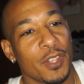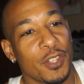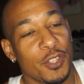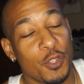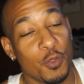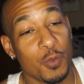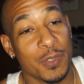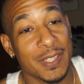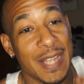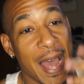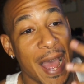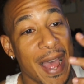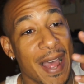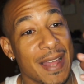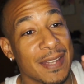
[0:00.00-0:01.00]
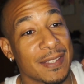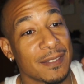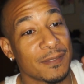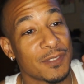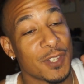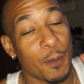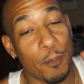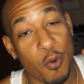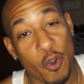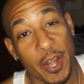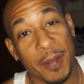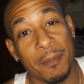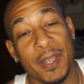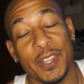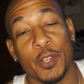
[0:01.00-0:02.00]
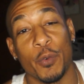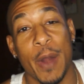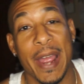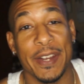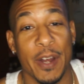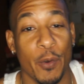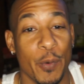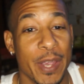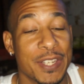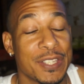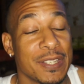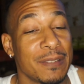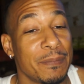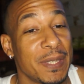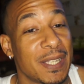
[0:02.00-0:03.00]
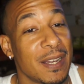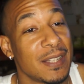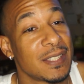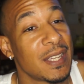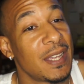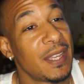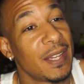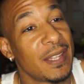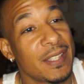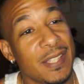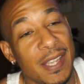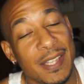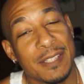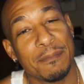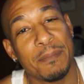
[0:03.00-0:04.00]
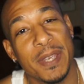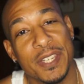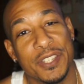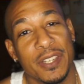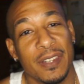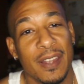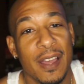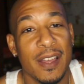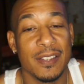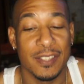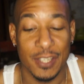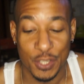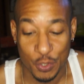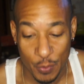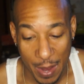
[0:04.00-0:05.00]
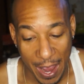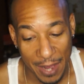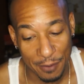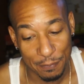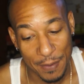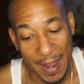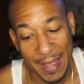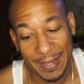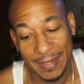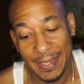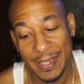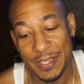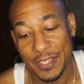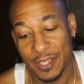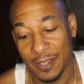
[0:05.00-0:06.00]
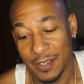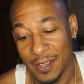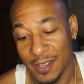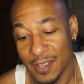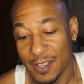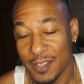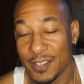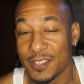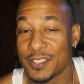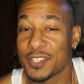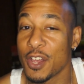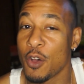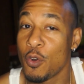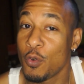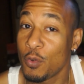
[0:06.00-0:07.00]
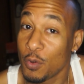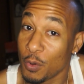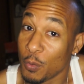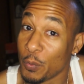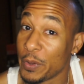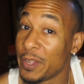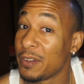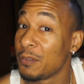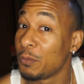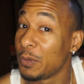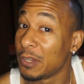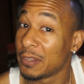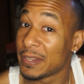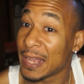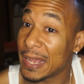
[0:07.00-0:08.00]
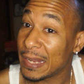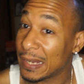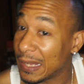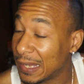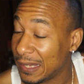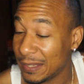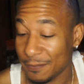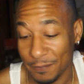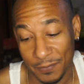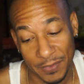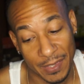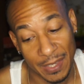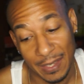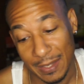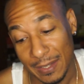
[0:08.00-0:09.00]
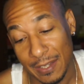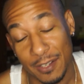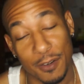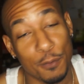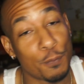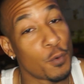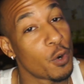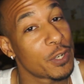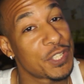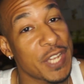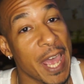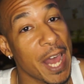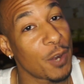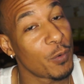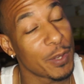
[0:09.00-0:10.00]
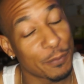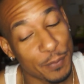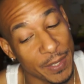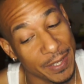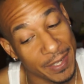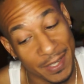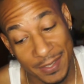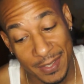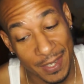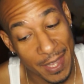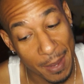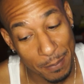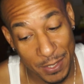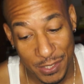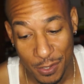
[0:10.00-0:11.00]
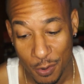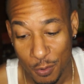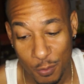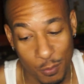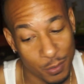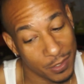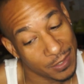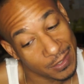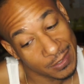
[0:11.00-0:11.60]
use God to point him in the right direction. Because it is his mission to try to find Keisha. So will that... Hey, a little foreshadowing for the end of the episode.